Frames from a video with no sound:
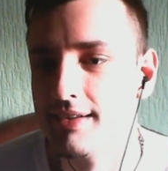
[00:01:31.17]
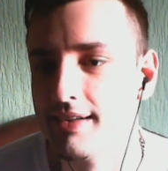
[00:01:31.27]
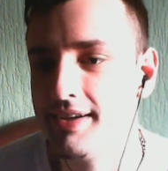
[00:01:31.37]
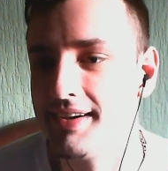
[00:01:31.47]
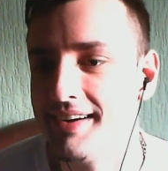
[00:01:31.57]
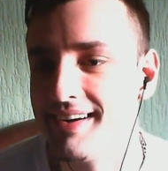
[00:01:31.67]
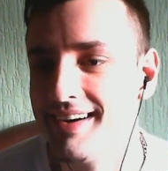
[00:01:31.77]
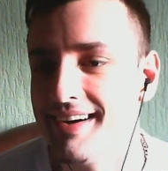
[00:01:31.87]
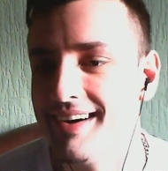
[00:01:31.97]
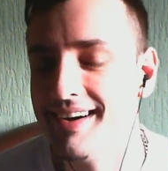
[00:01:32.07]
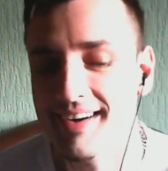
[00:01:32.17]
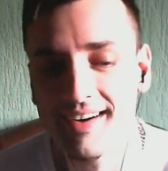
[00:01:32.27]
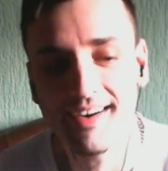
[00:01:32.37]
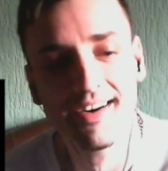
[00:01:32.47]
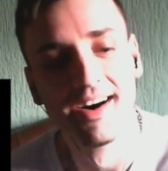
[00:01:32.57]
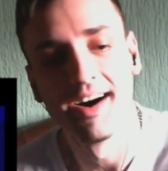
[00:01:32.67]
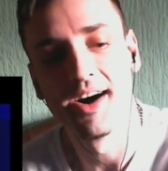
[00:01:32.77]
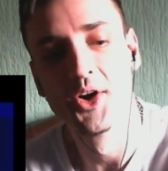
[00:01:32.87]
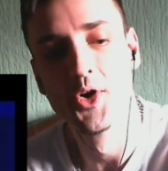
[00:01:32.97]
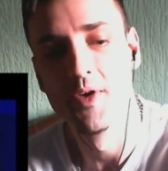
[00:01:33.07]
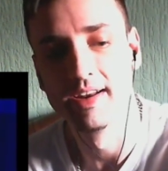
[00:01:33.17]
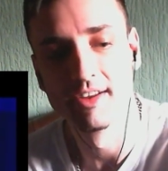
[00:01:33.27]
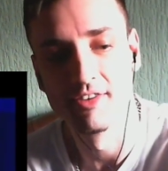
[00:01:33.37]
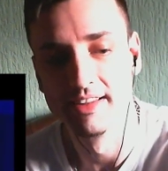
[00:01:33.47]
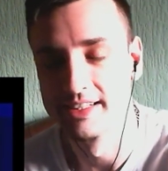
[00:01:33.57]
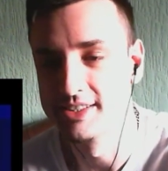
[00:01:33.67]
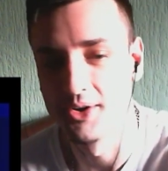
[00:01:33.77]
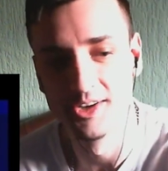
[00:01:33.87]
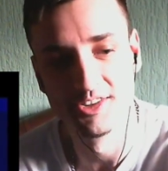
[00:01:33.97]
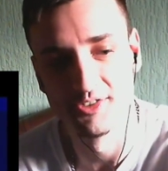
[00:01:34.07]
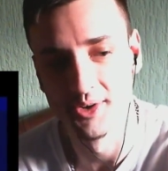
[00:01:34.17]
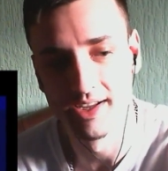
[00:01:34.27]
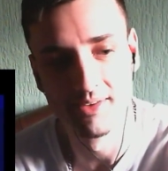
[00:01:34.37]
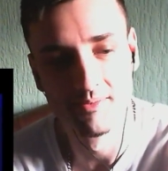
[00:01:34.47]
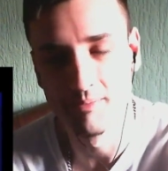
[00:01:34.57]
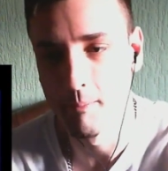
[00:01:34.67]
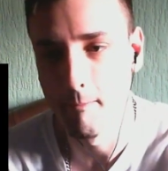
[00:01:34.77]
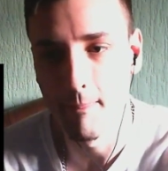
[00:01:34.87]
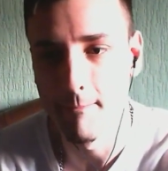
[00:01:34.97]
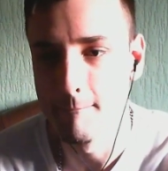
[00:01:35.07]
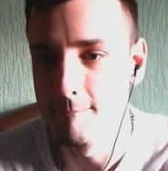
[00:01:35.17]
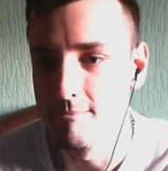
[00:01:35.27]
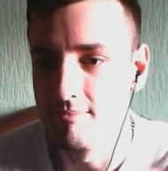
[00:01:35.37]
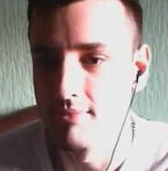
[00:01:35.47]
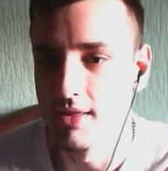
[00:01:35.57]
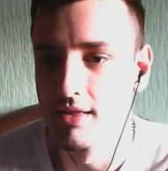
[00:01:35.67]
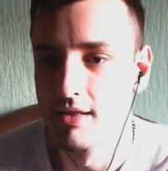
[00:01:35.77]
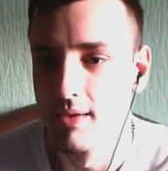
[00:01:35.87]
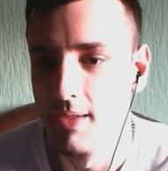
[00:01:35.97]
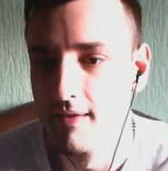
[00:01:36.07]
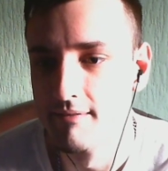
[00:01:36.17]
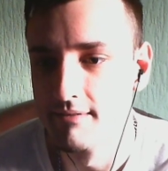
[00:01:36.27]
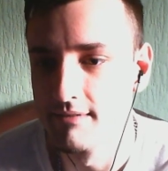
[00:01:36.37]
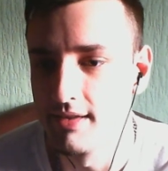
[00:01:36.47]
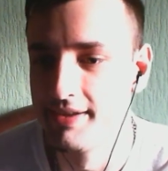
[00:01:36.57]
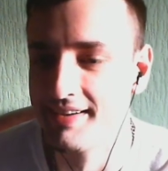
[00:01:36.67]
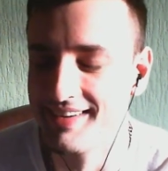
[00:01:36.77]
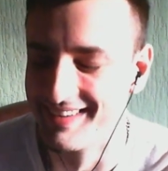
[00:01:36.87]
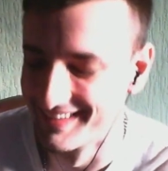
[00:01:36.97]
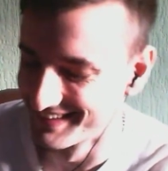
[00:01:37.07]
I already think this guy is crazy. funny. Ah, ah, fuck America! That's what they're showing you.